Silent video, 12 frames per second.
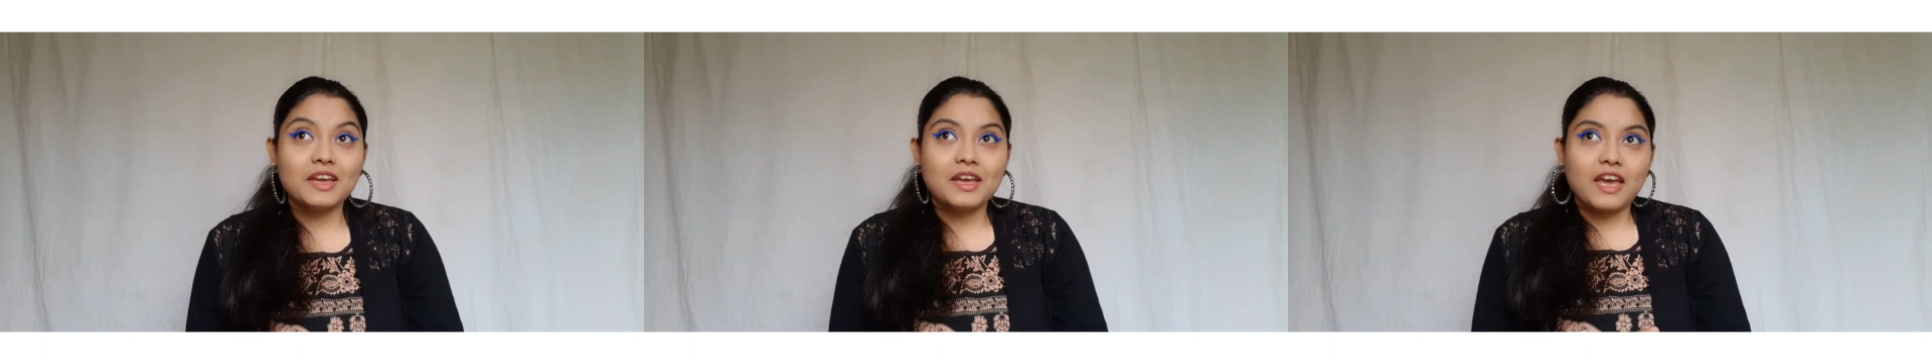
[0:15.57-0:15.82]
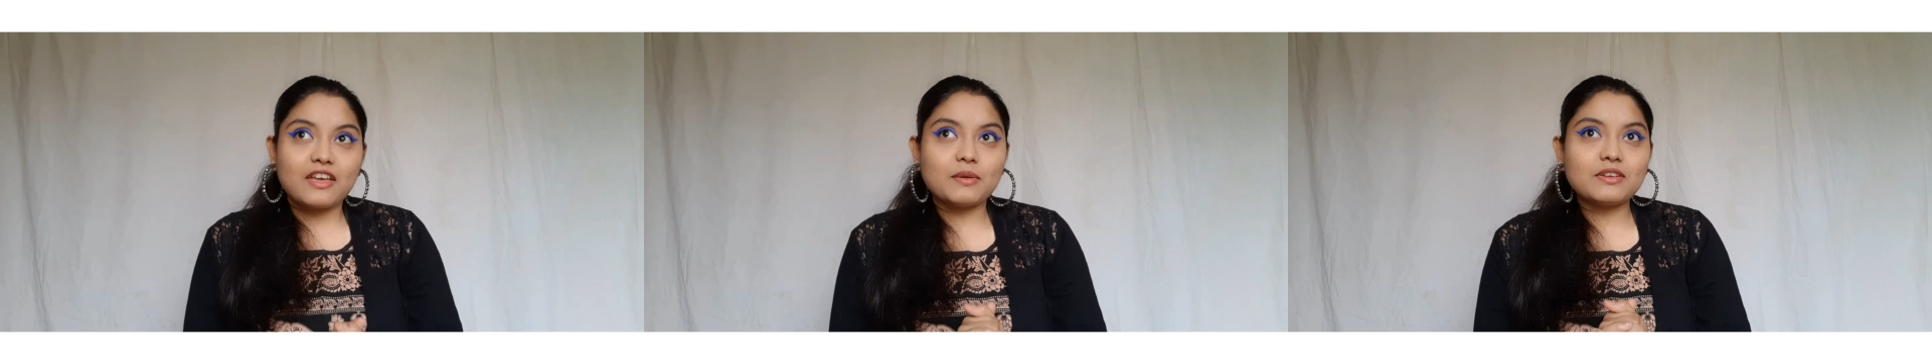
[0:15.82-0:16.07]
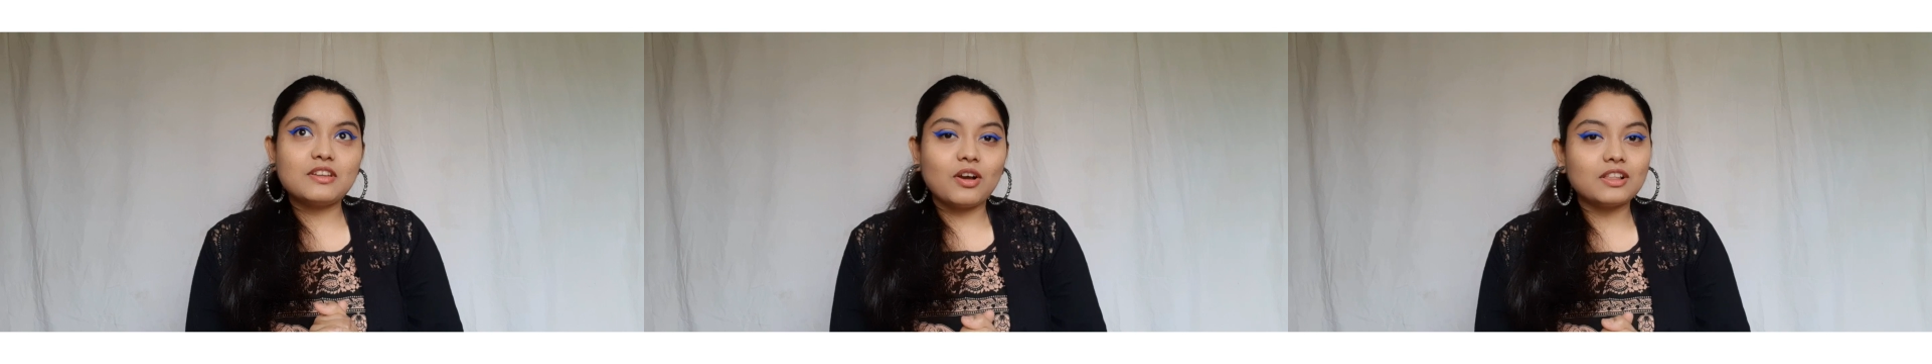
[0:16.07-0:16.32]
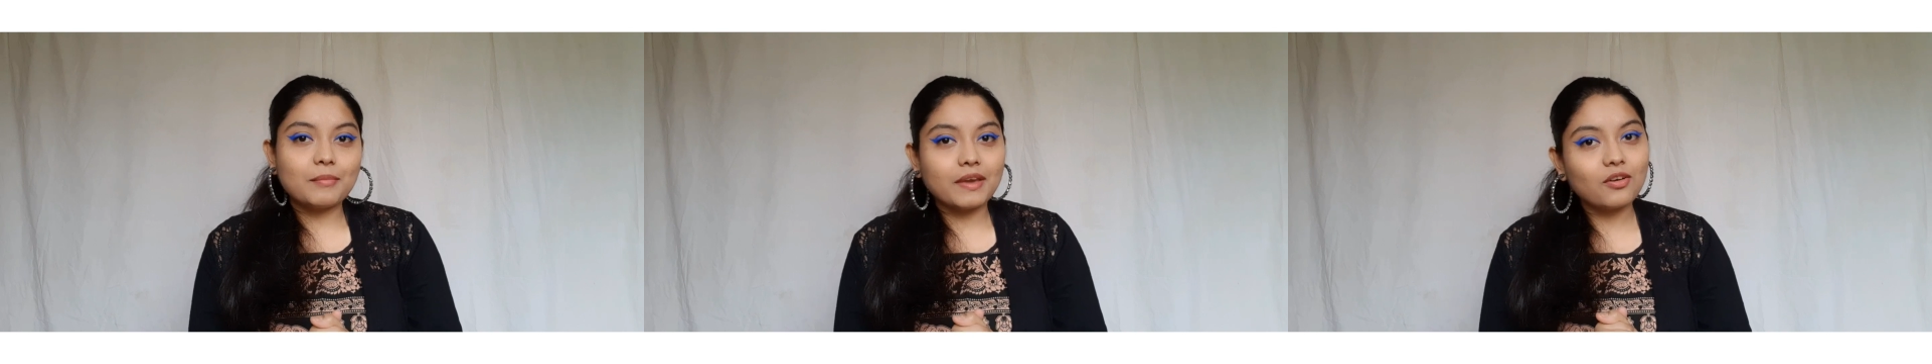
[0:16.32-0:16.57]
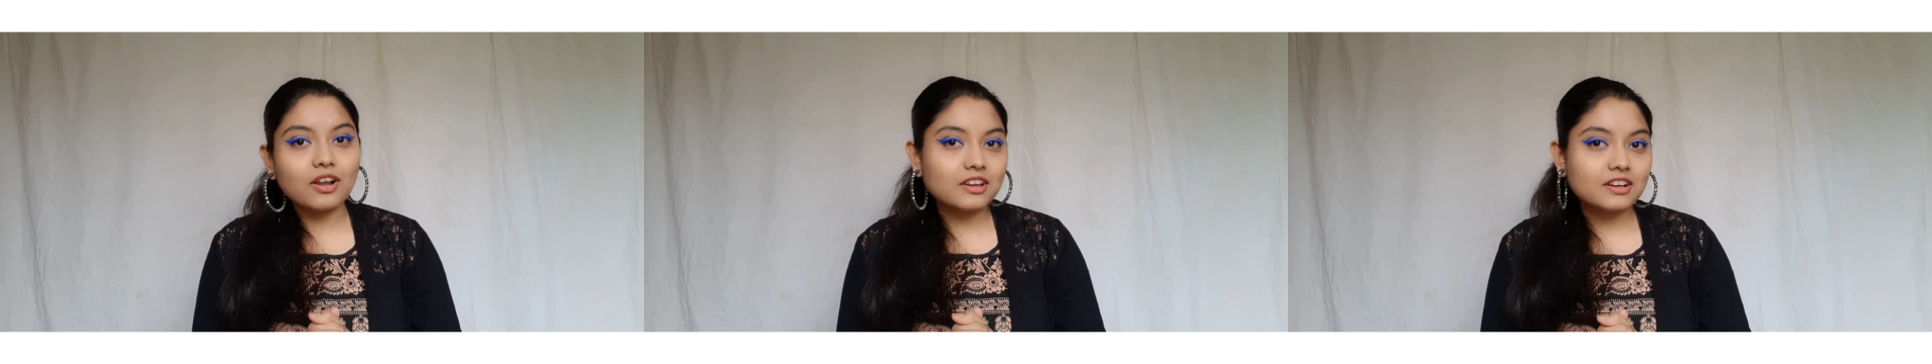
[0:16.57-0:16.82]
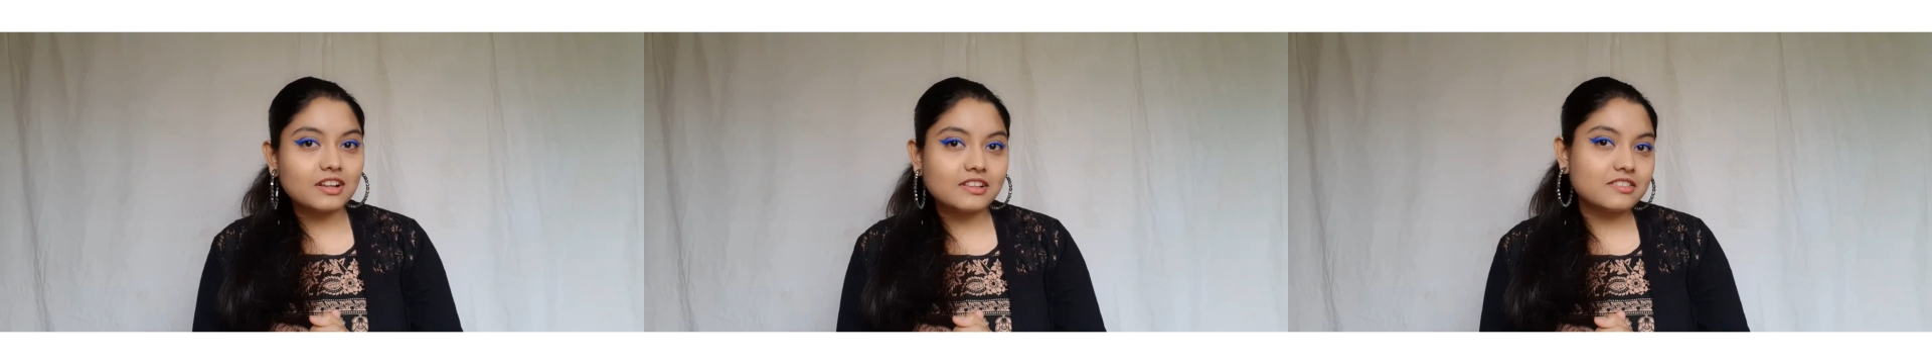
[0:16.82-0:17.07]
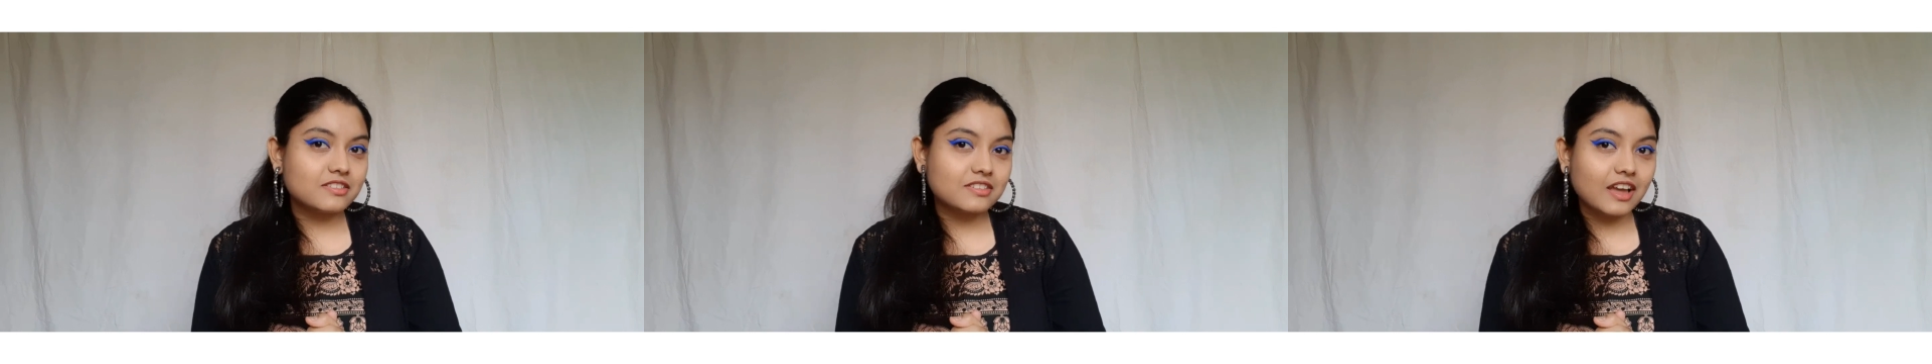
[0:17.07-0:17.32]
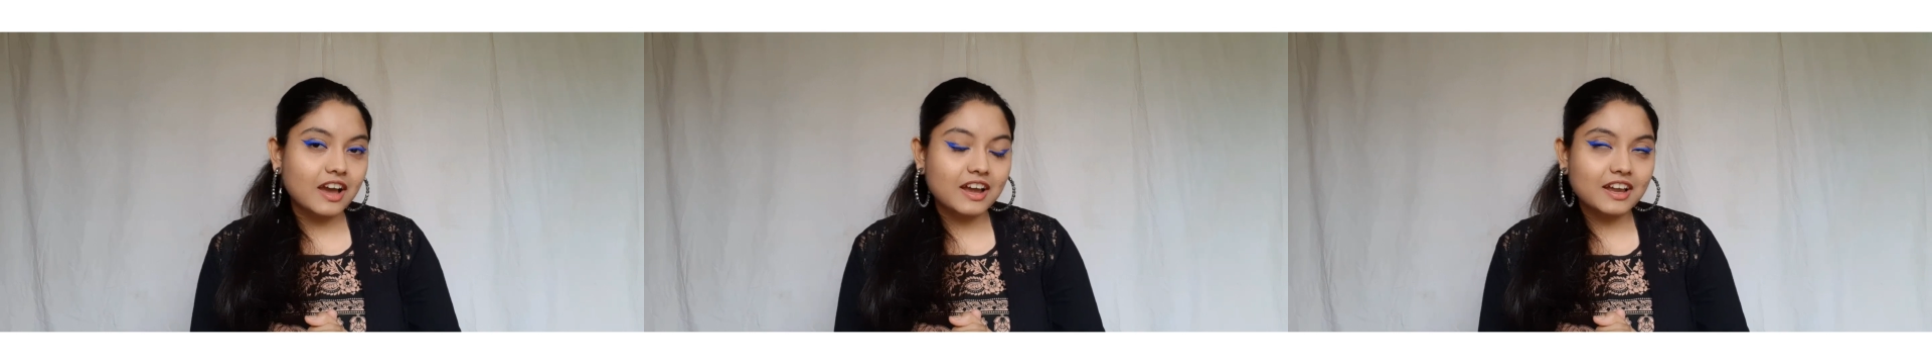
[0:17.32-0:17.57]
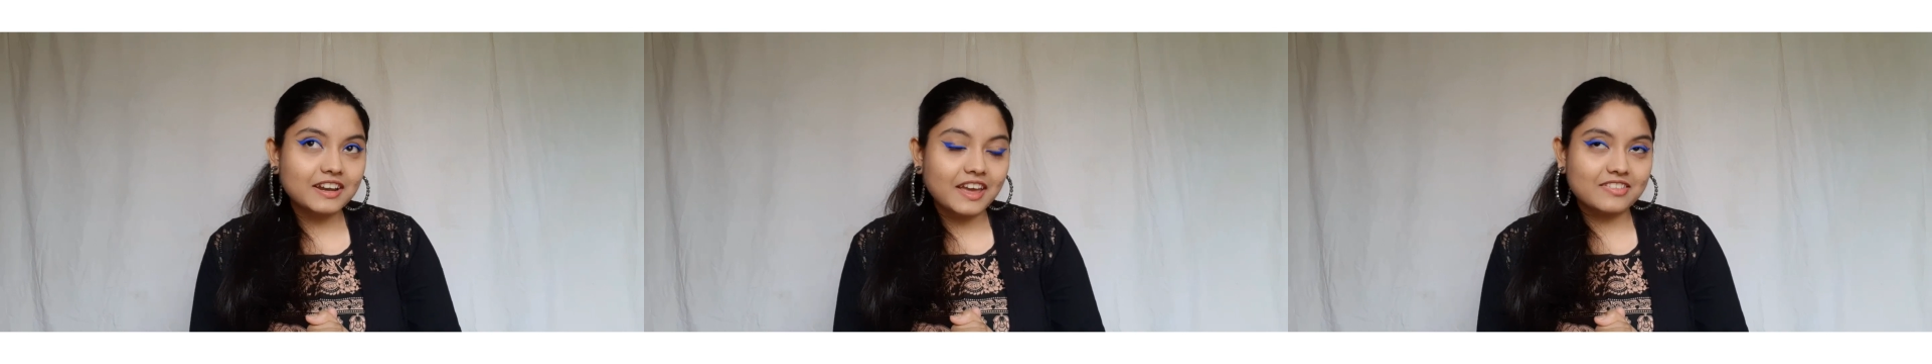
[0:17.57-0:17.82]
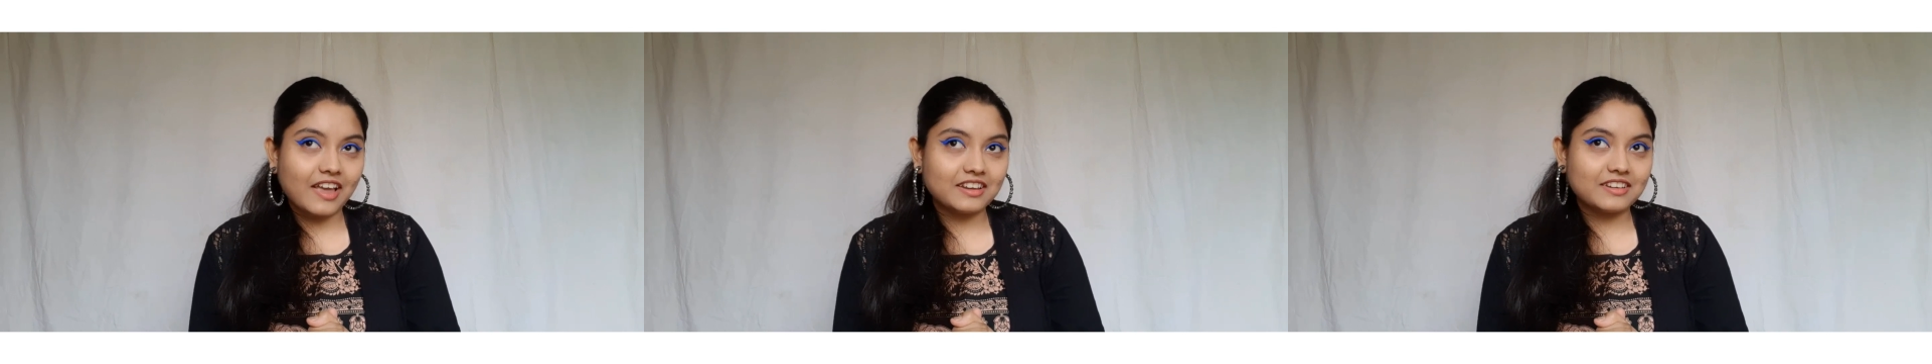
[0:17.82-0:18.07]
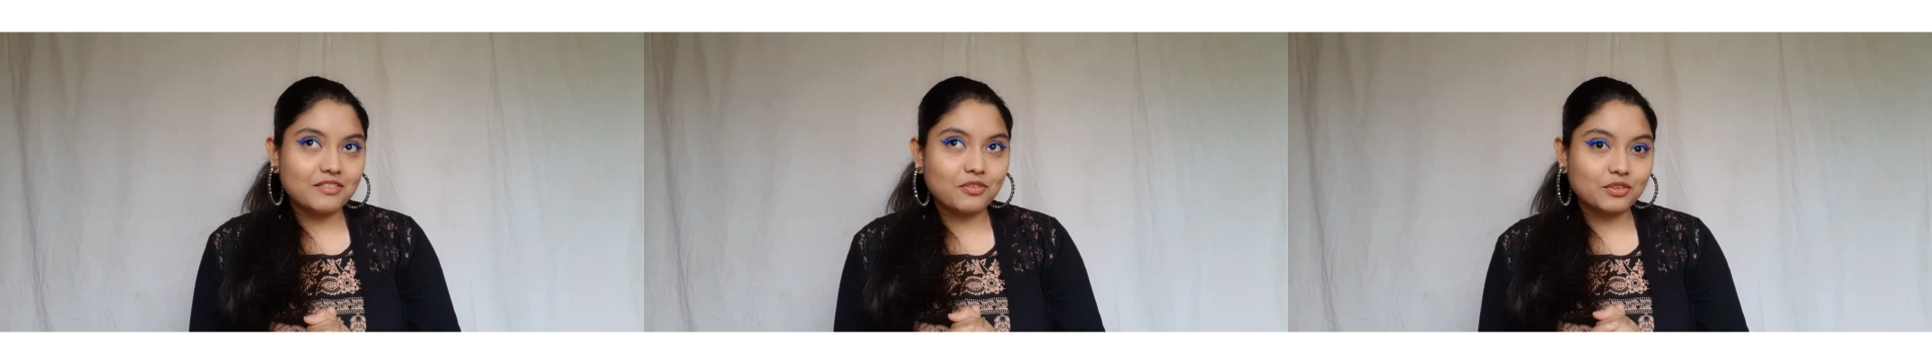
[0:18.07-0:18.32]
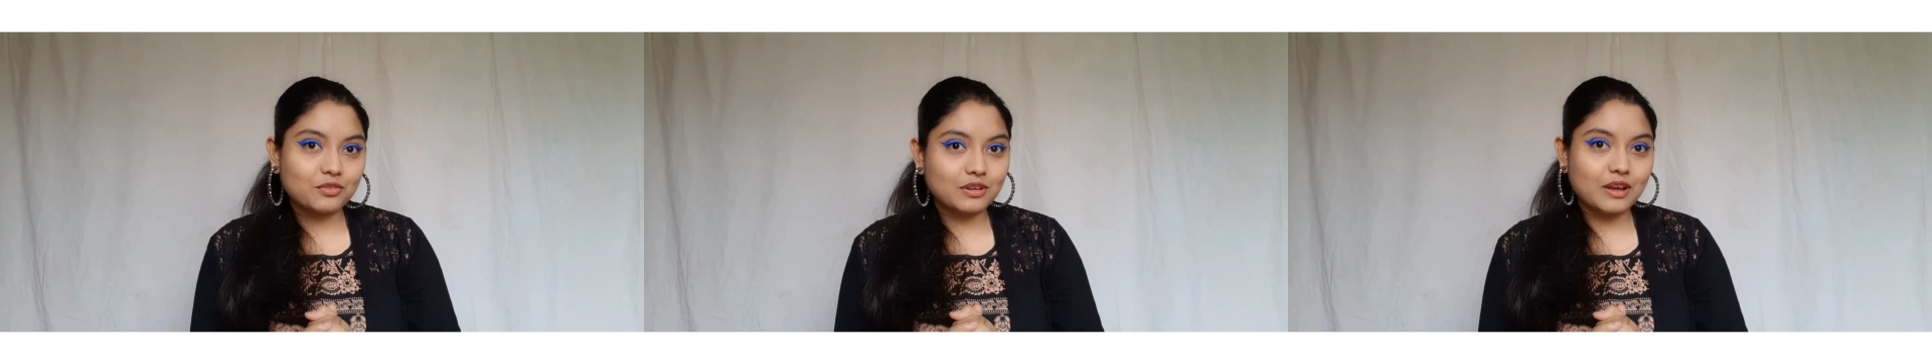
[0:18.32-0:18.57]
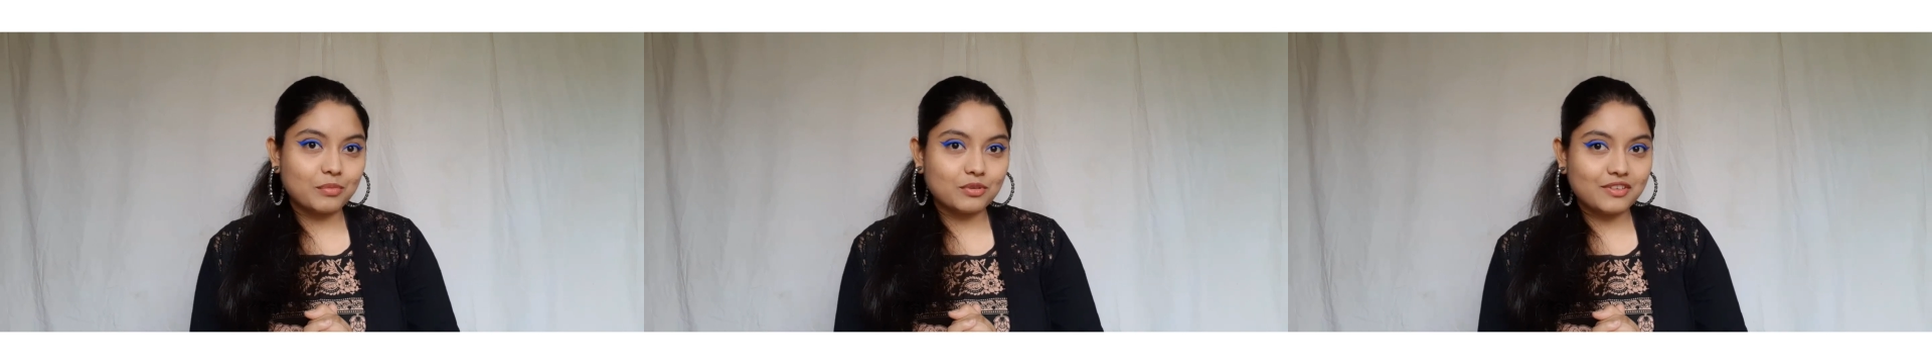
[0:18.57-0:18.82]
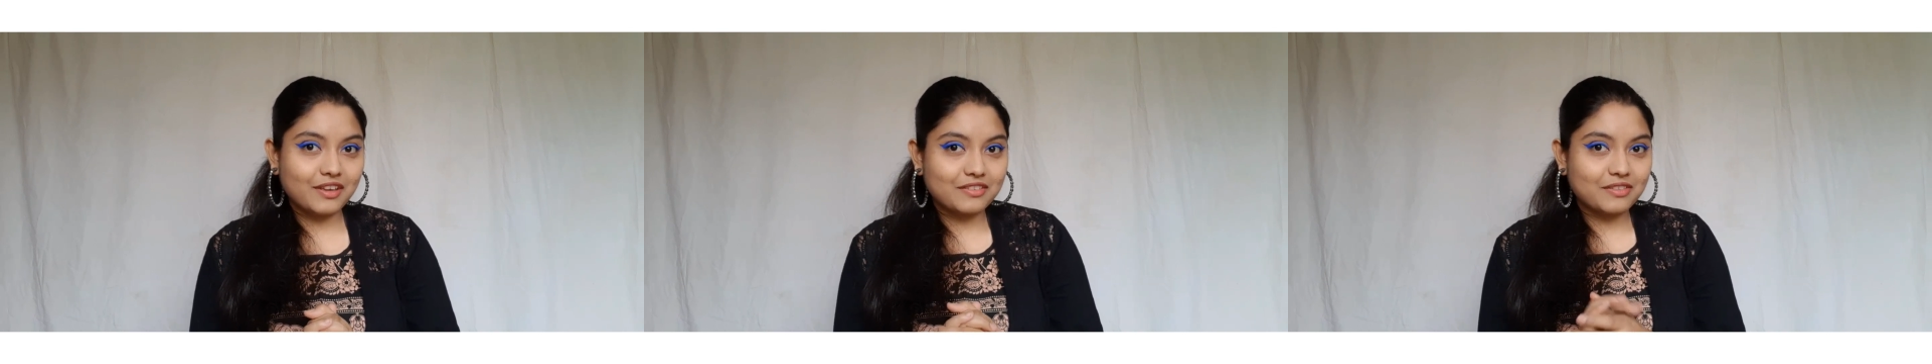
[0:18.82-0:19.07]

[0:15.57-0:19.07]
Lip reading: especially all the Bengali girls are excited for Durga Puja.